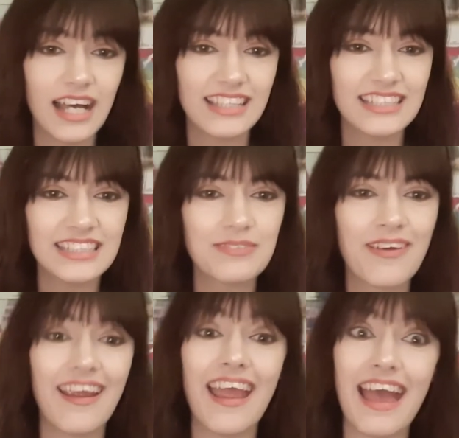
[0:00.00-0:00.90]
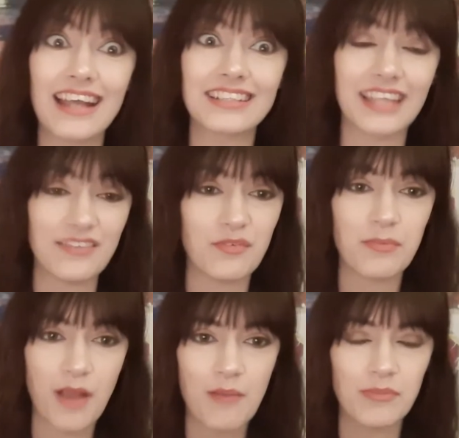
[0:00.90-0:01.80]
This is where I actually have a
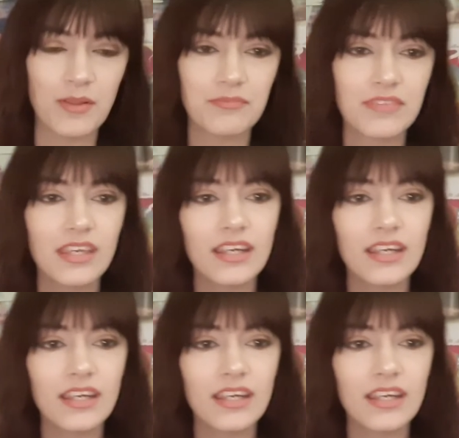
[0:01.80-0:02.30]
problem.